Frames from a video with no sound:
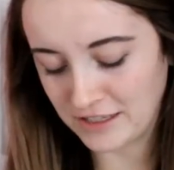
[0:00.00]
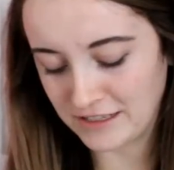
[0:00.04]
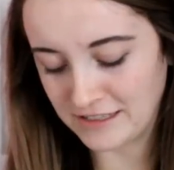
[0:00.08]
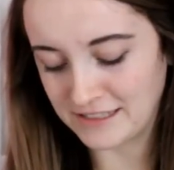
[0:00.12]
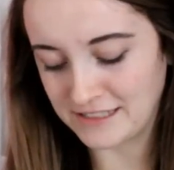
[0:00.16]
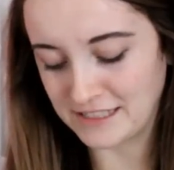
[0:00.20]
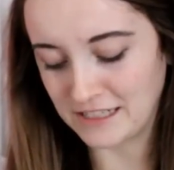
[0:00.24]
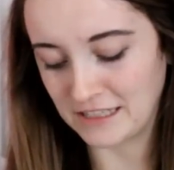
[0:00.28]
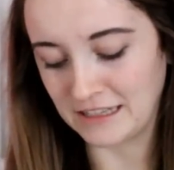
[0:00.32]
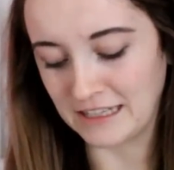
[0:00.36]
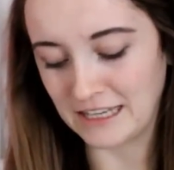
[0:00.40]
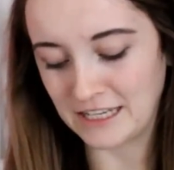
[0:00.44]

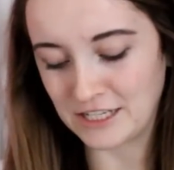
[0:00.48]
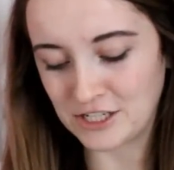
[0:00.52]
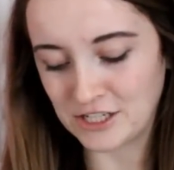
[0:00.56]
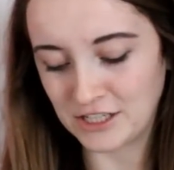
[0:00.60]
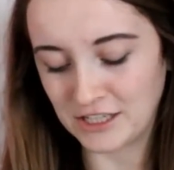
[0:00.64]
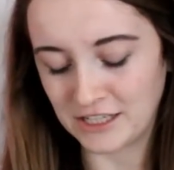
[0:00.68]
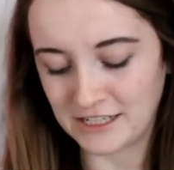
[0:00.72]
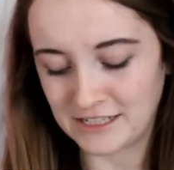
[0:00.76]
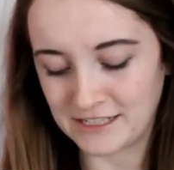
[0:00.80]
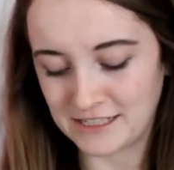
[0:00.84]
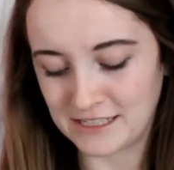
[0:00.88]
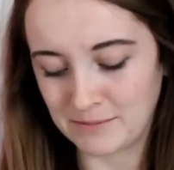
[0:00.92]
is
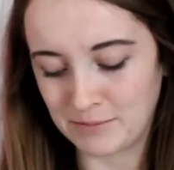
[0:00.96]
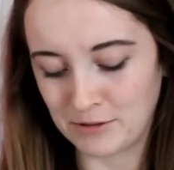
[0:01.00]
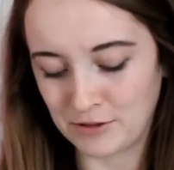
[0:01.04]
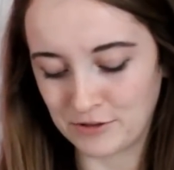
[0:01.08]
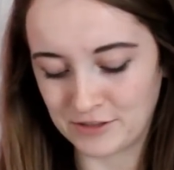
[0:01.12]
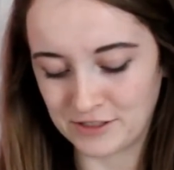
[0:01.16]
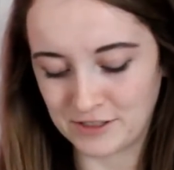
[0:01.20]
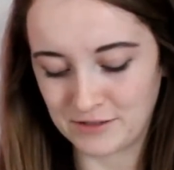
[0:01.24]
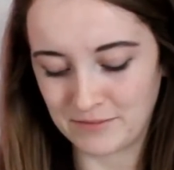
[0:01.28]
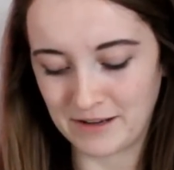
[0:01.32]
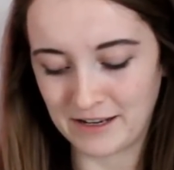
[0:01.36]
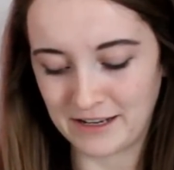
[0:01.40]
allegedly
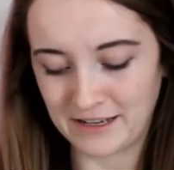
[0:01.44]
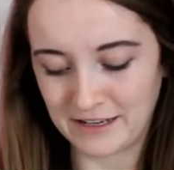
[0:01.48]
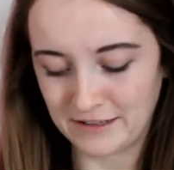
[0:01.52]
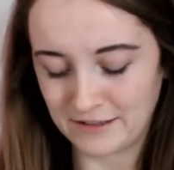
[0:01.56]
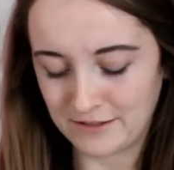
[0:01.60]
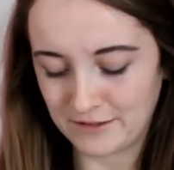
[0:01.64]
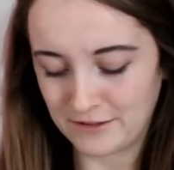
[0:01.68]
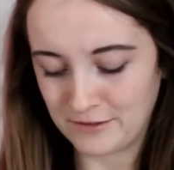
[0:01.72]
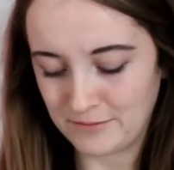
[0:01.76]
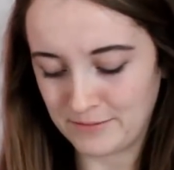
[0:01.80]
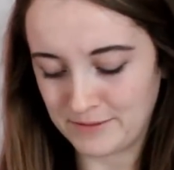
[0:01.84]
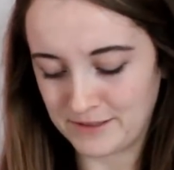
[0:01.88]
supposed to make
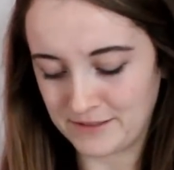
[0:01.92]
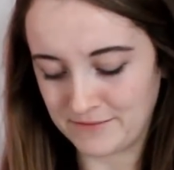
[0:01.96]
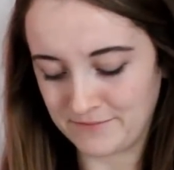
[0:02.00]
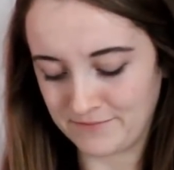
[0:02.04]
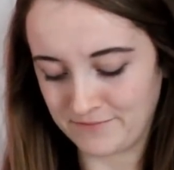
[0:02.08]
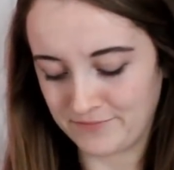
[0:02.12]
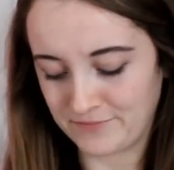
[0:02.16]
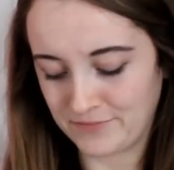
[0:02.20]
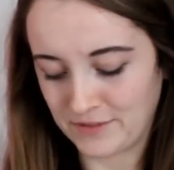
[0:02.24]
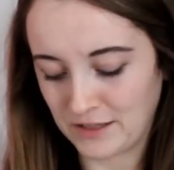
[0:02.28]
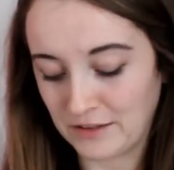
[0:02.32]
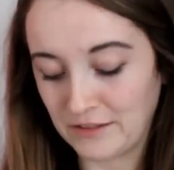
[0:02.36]
it,
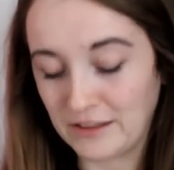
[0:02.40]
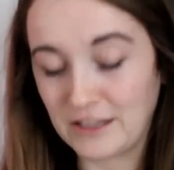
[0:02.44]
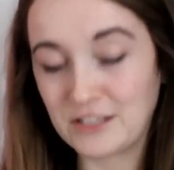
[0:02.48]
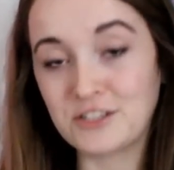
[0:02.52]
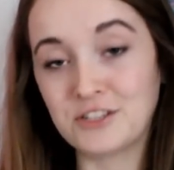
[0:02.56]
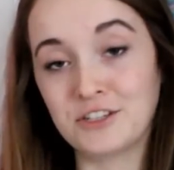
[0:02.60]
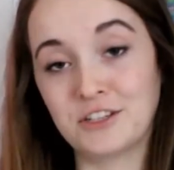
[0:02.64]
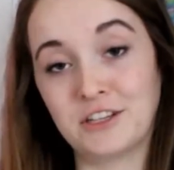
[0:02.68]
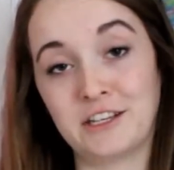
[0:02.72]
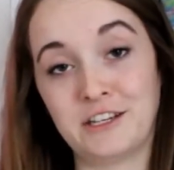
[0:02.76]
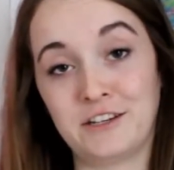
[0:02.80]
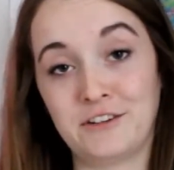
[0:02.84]

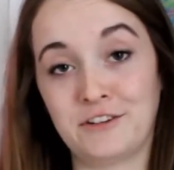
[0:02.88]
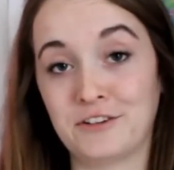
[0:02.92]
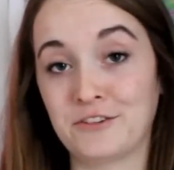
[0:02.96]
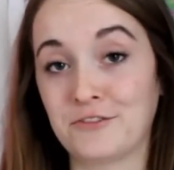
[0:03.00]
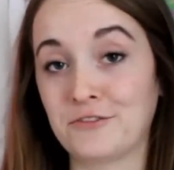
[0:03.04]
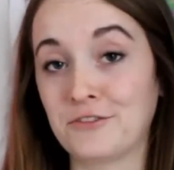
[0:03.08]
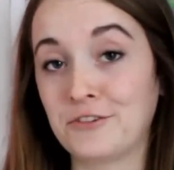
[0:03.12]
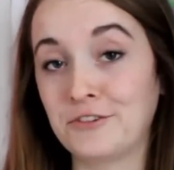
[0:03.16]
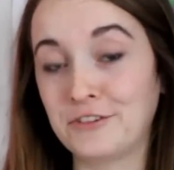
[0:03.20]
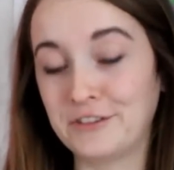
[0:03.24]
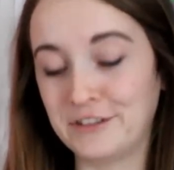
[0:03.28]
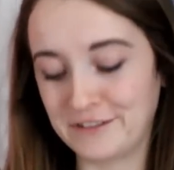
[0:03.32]
allegedly you
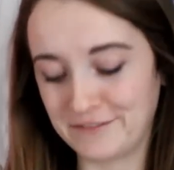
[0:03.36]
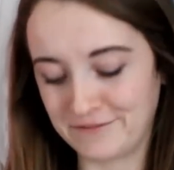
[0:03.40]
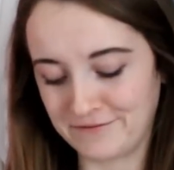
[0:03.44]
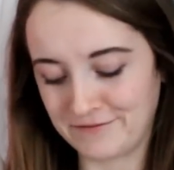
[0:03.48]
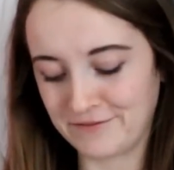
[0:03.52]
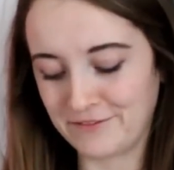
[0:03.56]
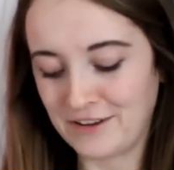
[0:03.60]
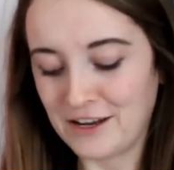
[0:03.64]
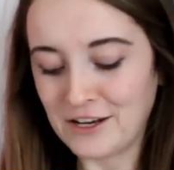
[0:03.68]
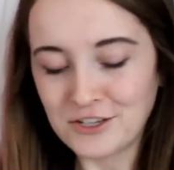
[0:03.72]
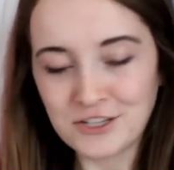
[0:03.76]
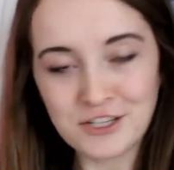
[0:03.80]
can roll it.
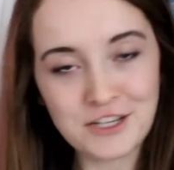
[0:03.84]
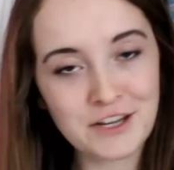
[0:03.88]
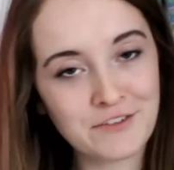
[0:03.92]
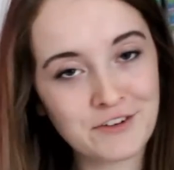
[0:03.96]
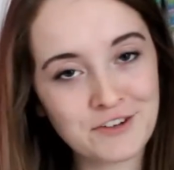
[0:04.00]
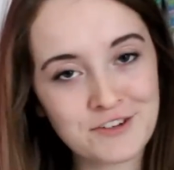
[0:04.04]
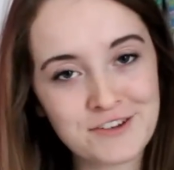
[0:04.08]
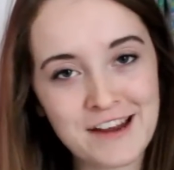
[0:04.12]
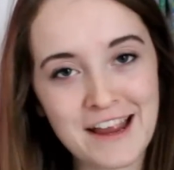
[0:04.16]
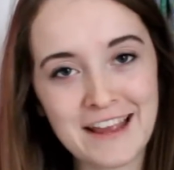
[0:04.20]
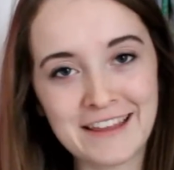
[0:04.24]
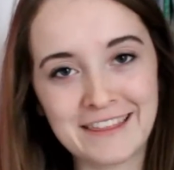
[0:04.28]
I've actually
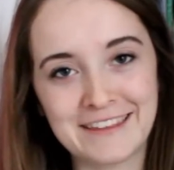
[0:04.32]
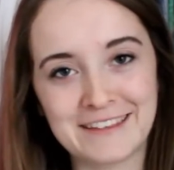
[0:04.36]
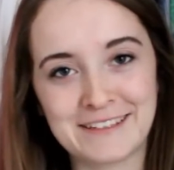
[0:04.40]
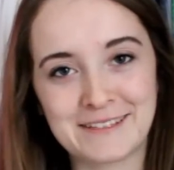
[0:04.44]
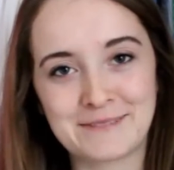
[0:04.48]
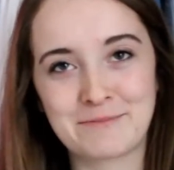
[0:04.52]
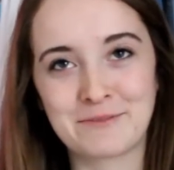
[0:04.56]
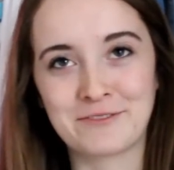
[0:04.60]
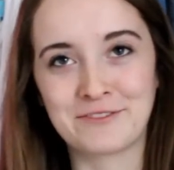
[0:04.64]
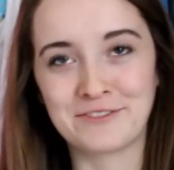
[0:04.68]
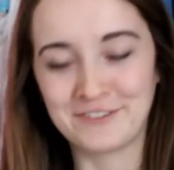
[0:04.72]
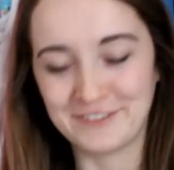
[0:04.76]
never tried
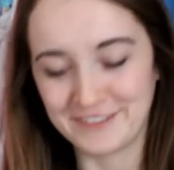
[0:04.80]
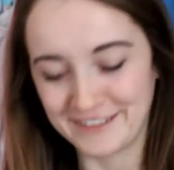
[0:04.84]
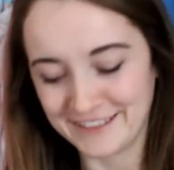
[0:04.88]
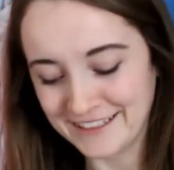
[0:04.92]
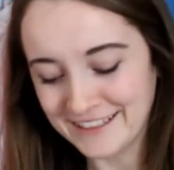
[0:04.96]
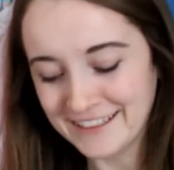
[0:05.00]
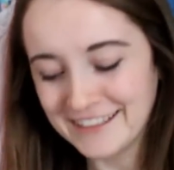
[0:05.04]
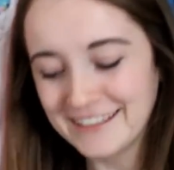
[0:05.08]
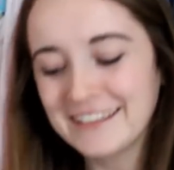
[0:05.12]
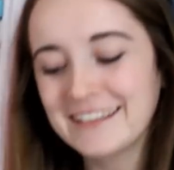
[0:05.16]
this before.